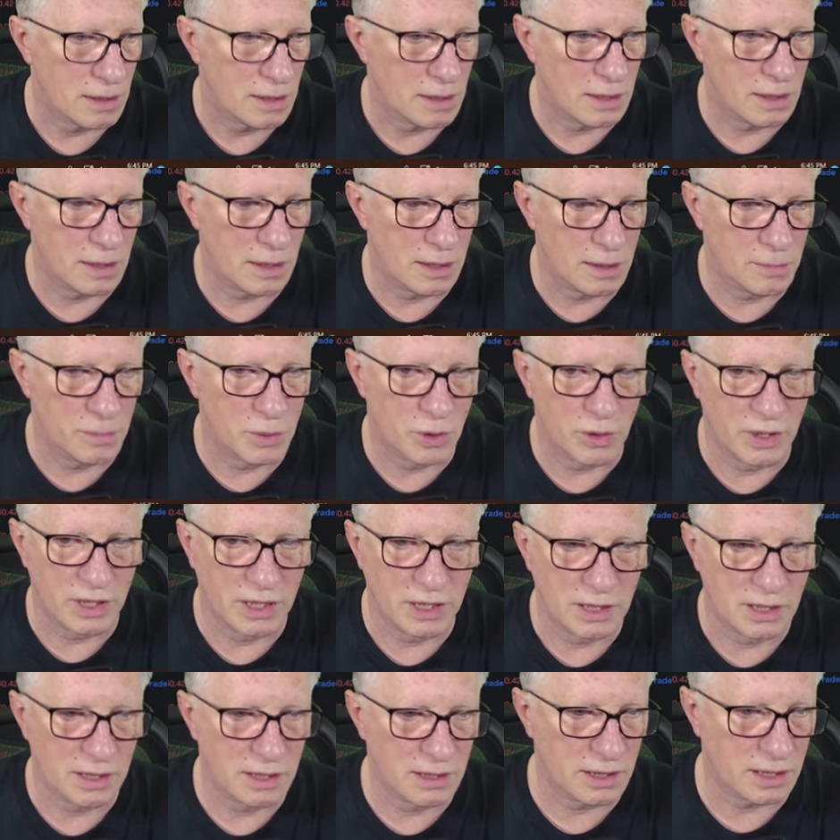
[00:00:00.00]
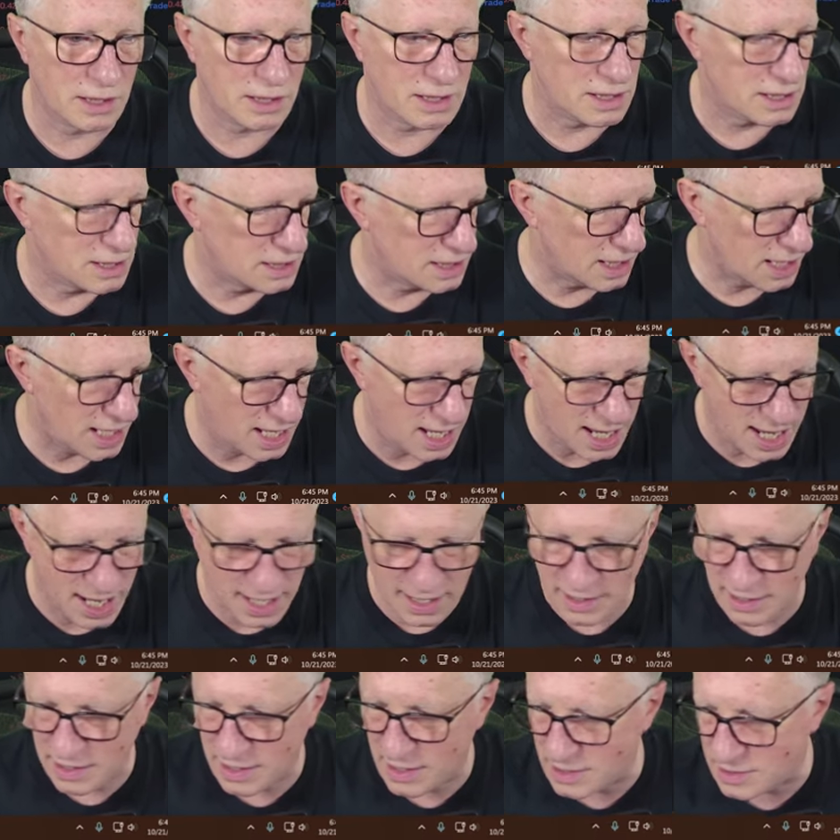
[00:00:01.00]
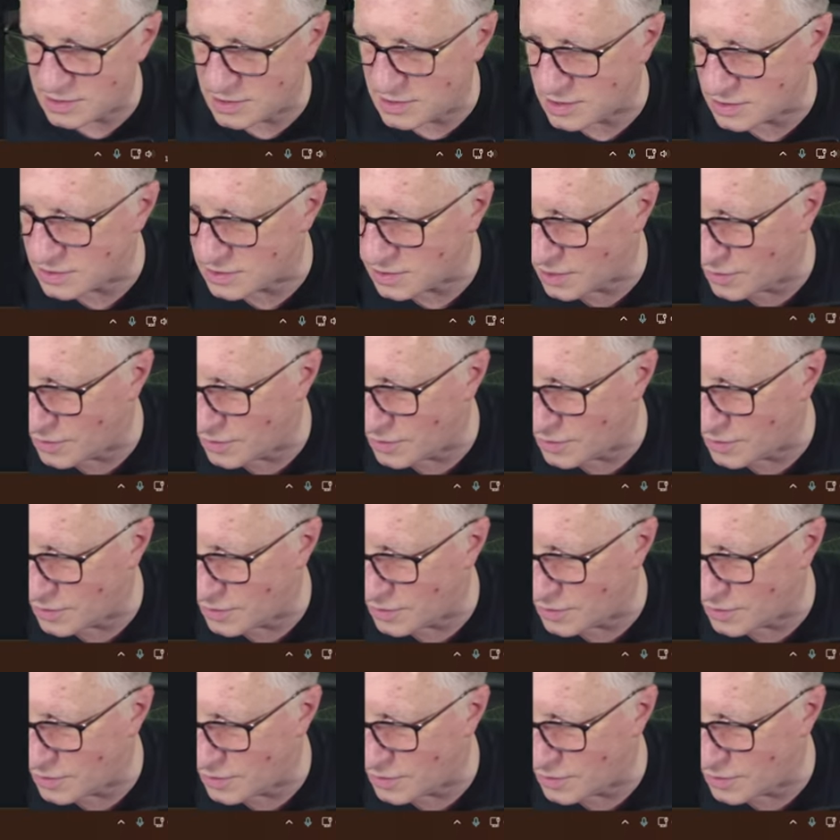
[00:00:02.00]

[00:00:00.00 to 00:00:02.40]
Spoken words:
Oh boy, look at this cat. He's just